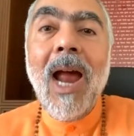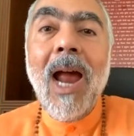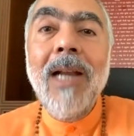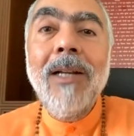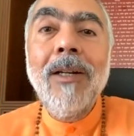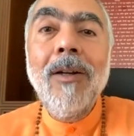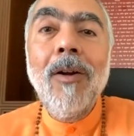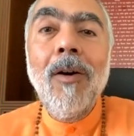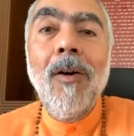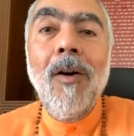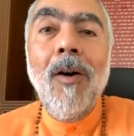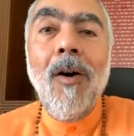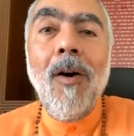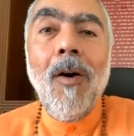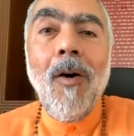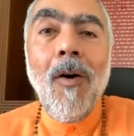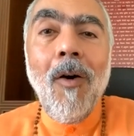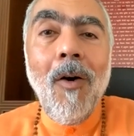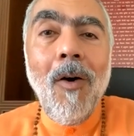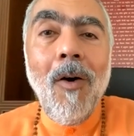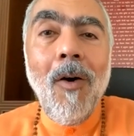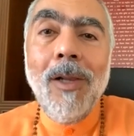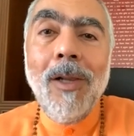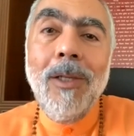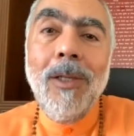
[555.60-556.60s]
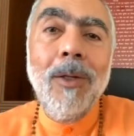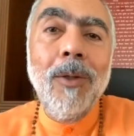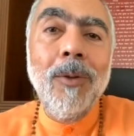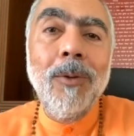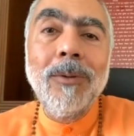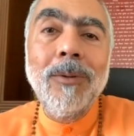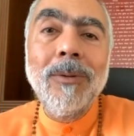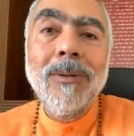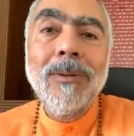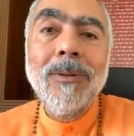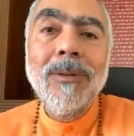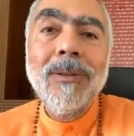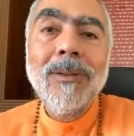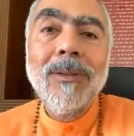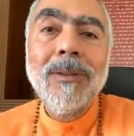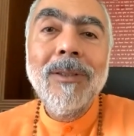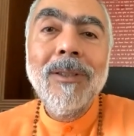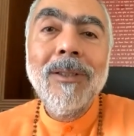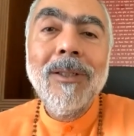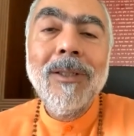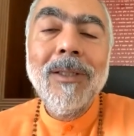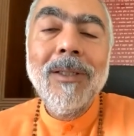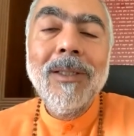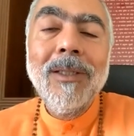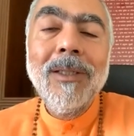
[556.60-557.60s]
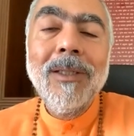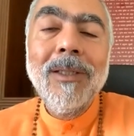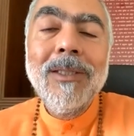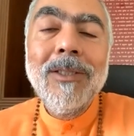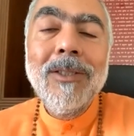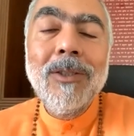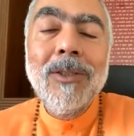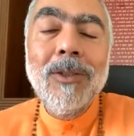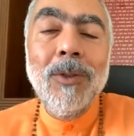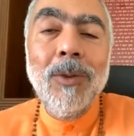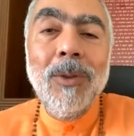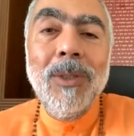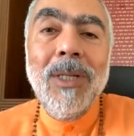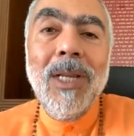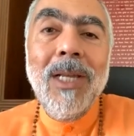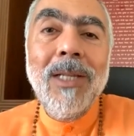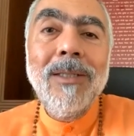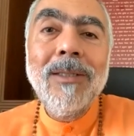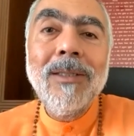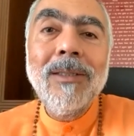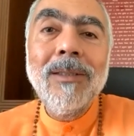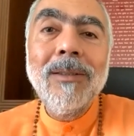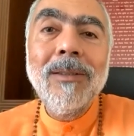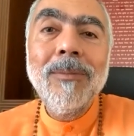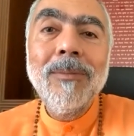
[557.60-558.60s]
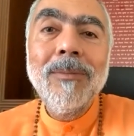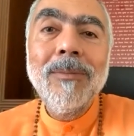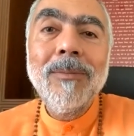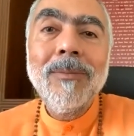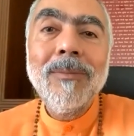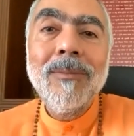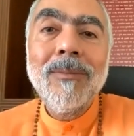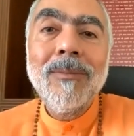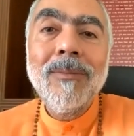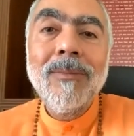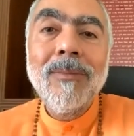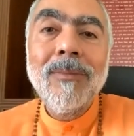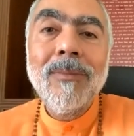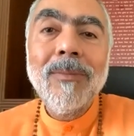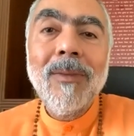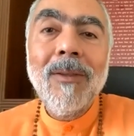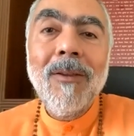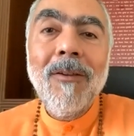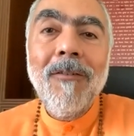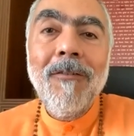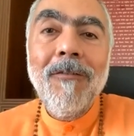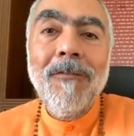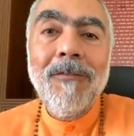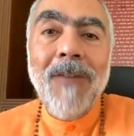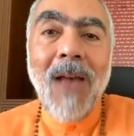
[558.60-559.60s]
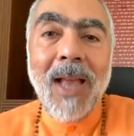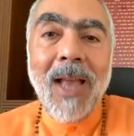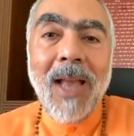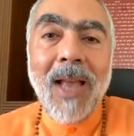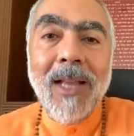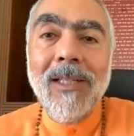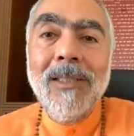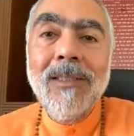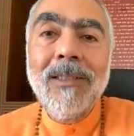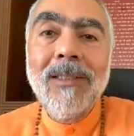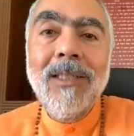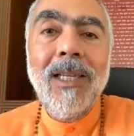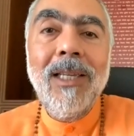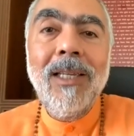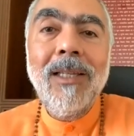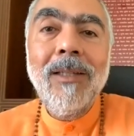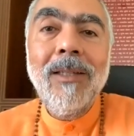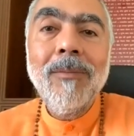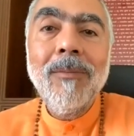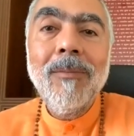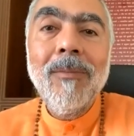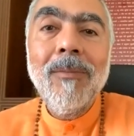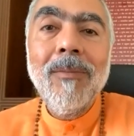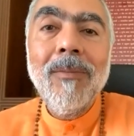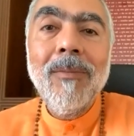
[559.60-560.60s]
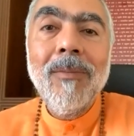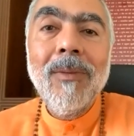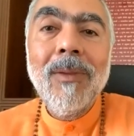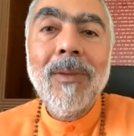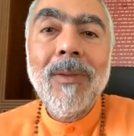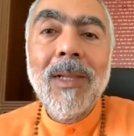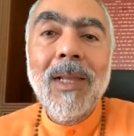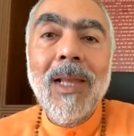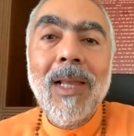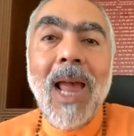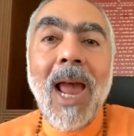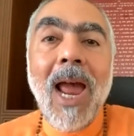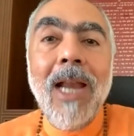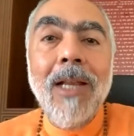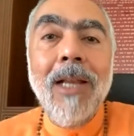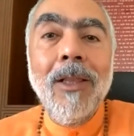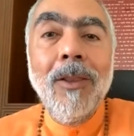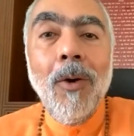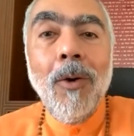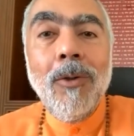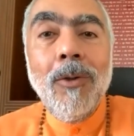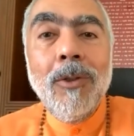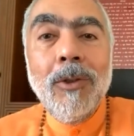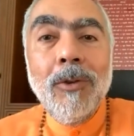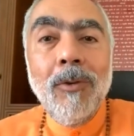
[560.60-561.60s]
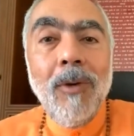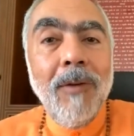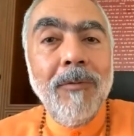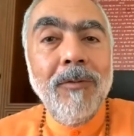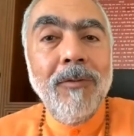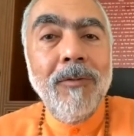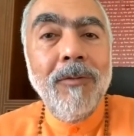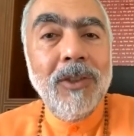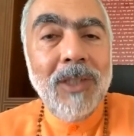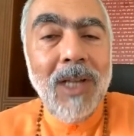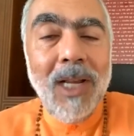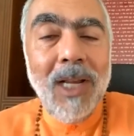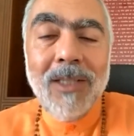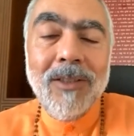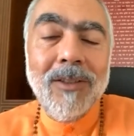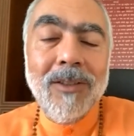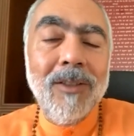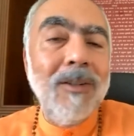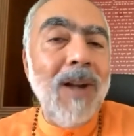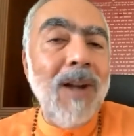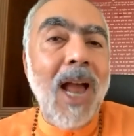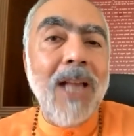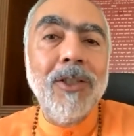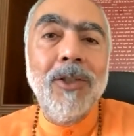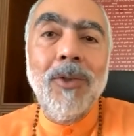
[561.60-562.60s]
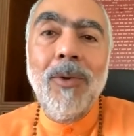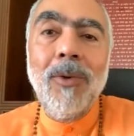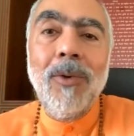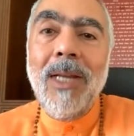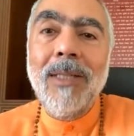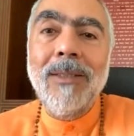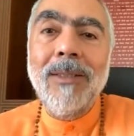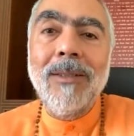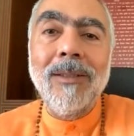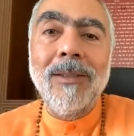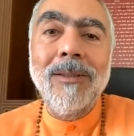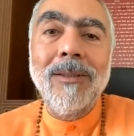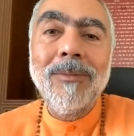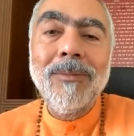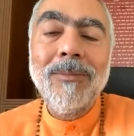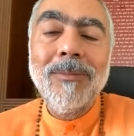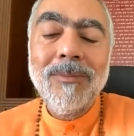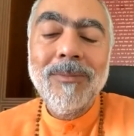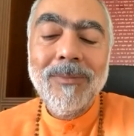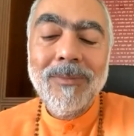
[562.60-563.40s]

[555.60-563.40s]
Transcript: and all you students, faculty, and those who have just graduated,